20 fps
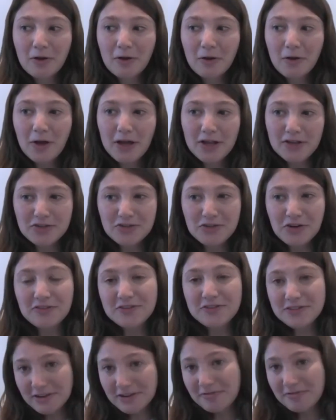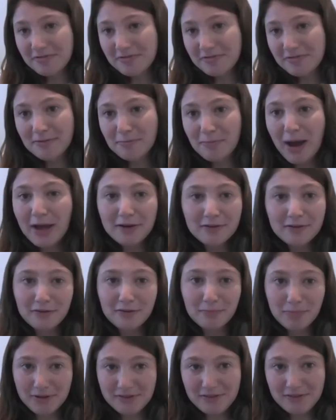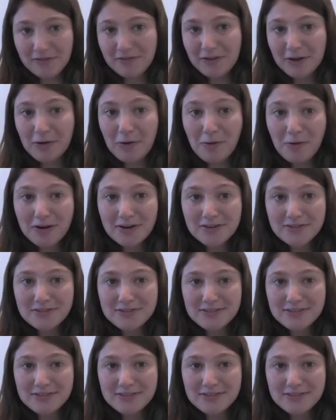it's just different. My specific course in